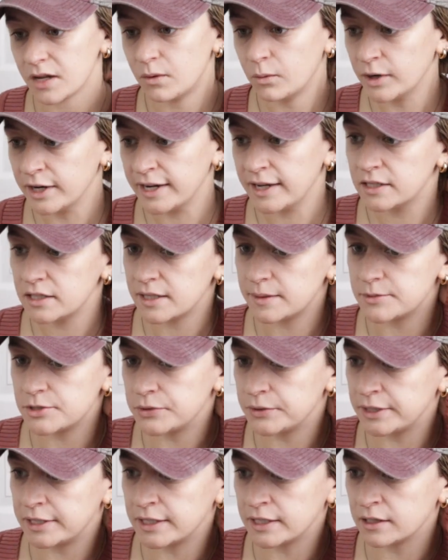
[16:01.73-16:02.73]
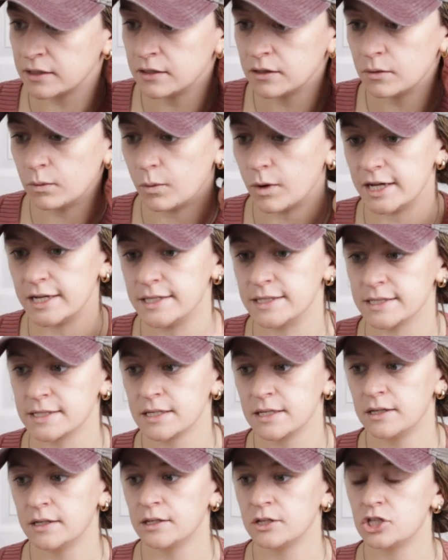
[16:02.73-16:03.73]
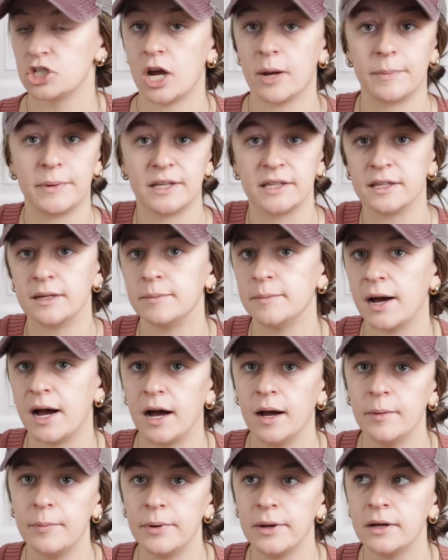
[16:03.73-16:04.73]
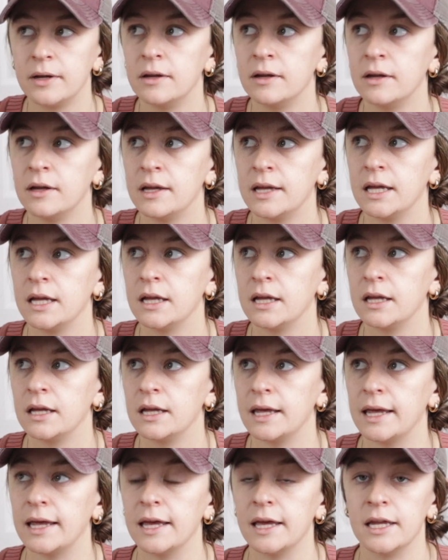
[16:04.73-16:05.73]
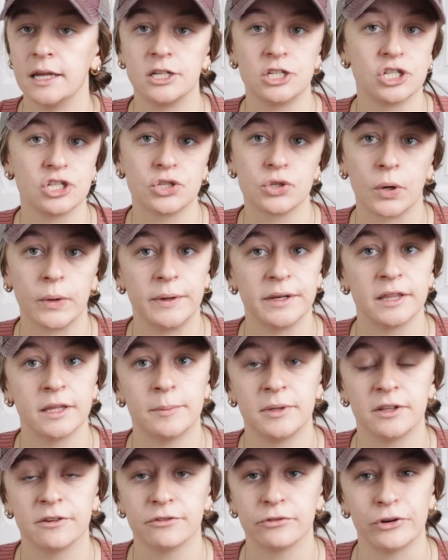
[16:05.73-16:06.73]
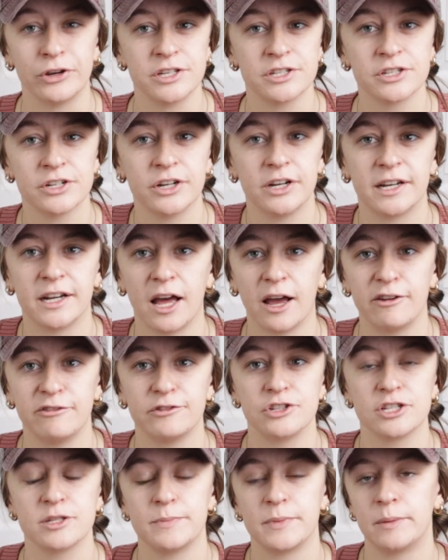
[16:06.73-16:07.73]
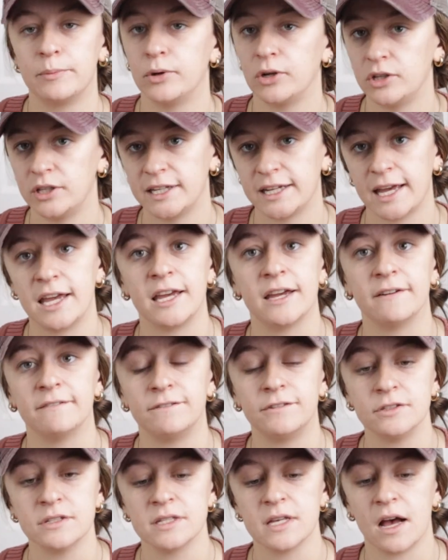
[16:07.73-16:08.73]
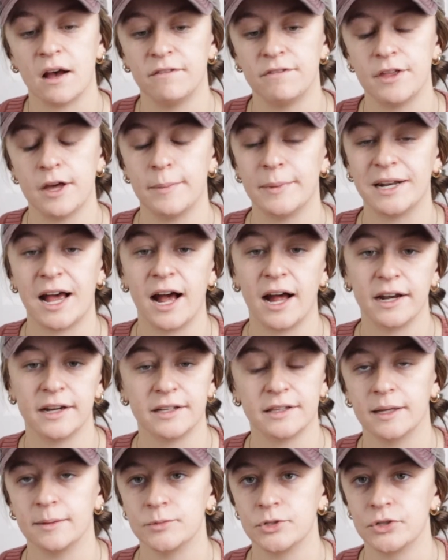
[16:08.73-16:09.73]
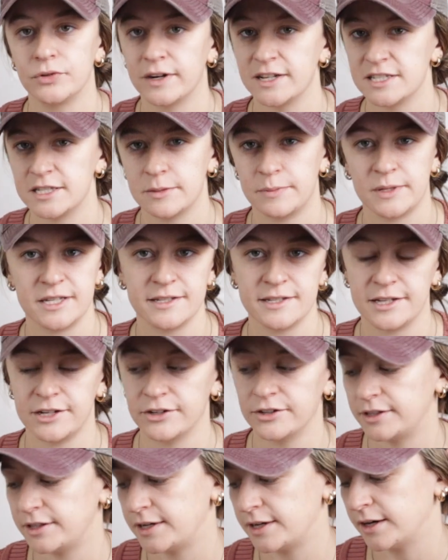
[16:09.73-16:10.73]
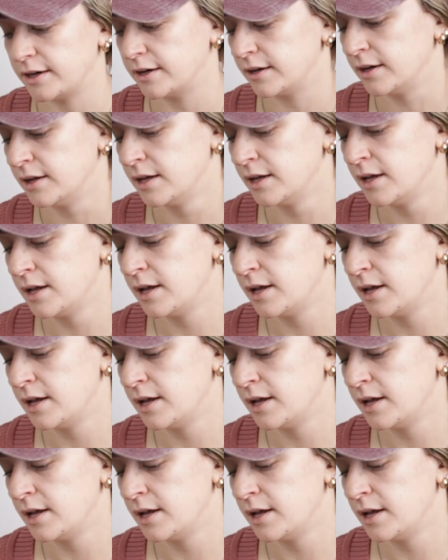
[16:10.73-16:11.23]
What I ended up doing was chopping them up and just throwing them in the freezer, and I've just been pulling handfuls of them and adding them to recipes here and there.